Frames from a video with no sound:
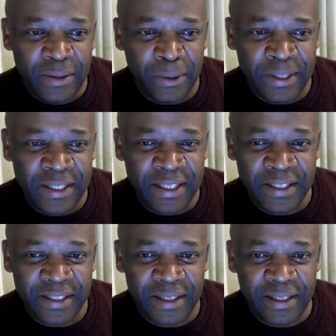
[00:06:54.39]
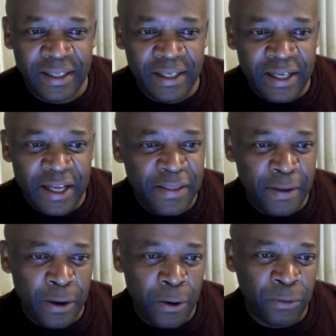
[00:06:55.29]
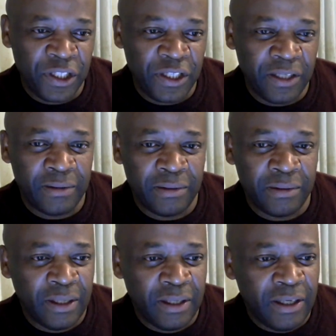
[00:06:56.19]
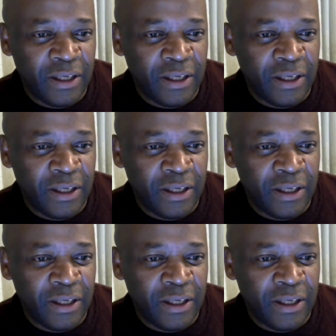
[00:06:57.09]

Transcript: or diesel in the ocean,